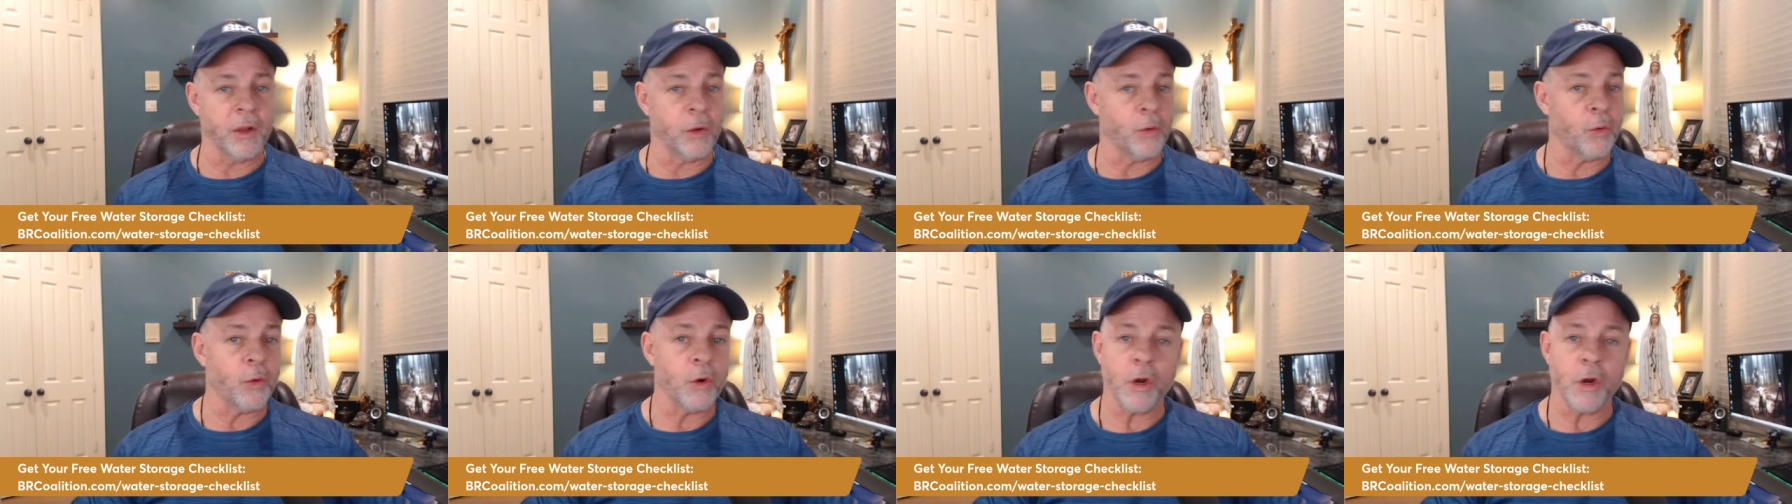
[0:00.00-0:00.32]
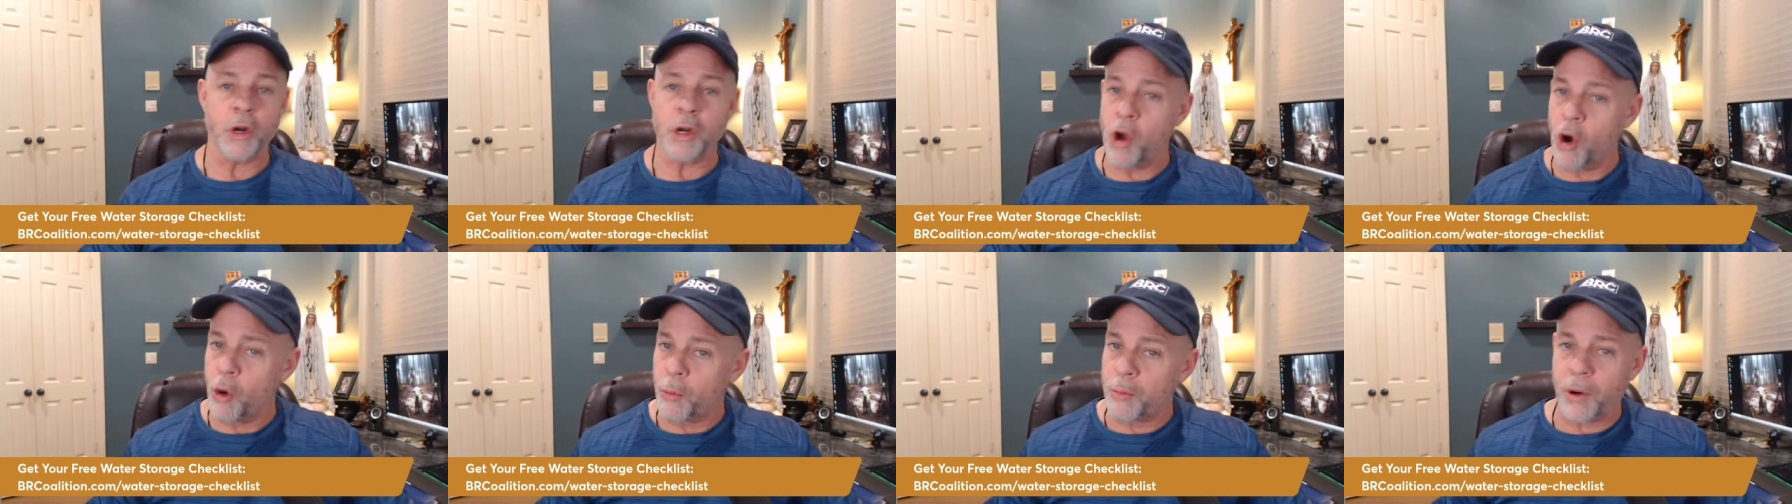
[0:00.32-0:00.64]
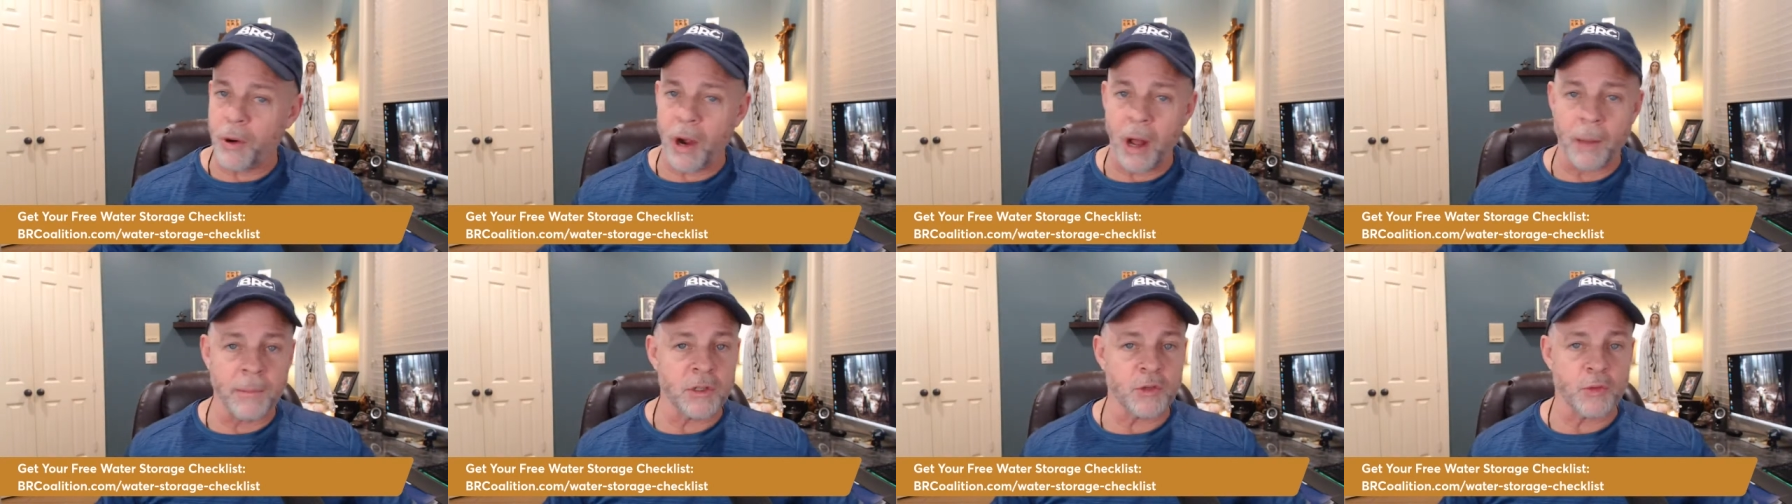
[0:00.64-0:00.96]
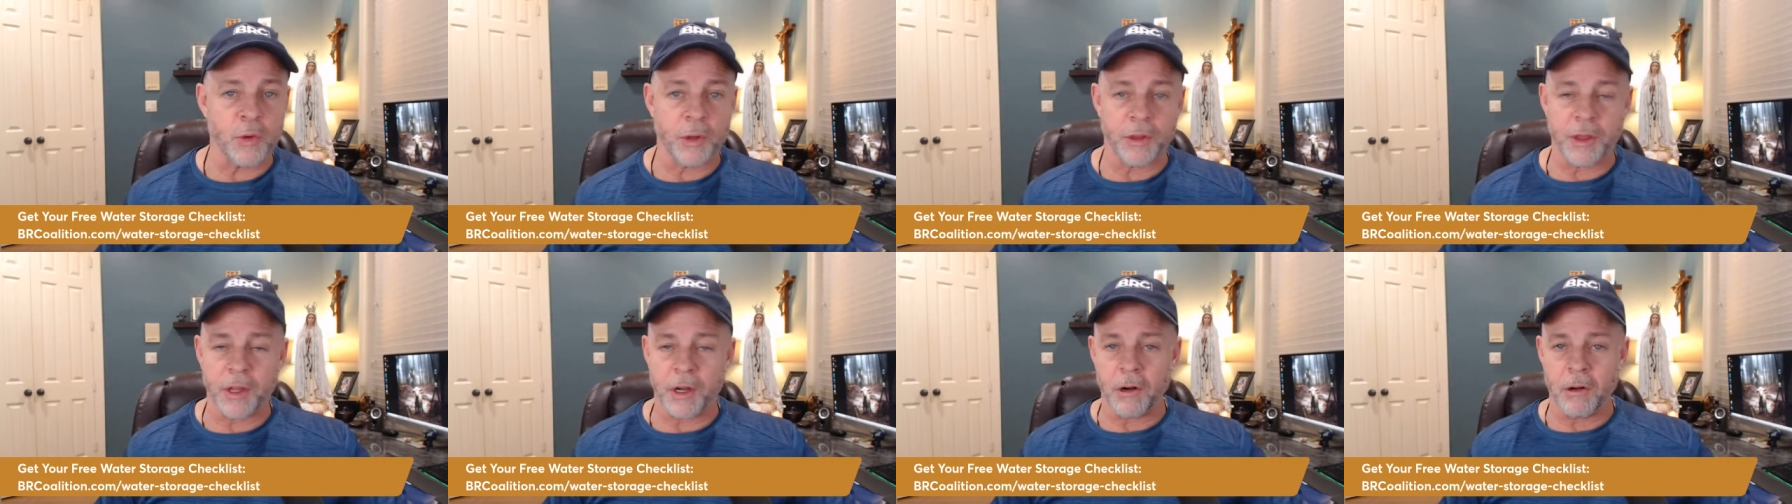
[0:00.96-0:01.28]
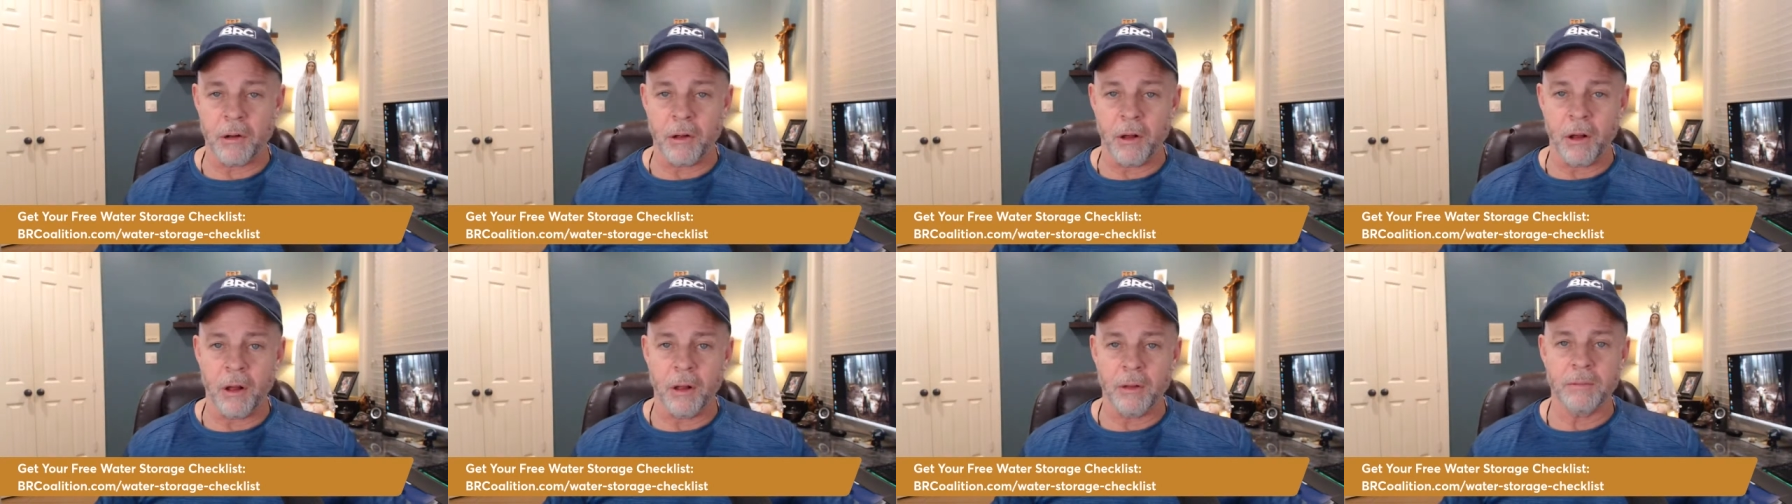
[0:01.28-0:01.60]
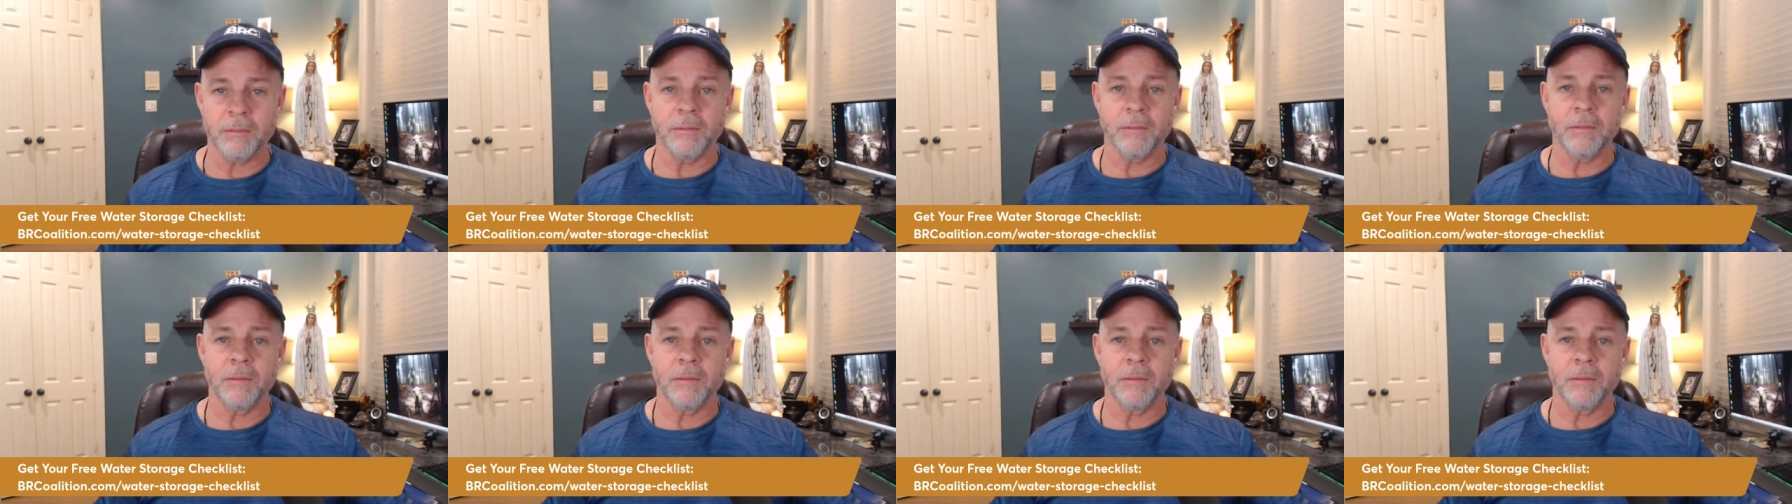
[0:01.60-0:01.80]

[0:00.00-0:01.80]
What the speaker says: there were no problems with it at all.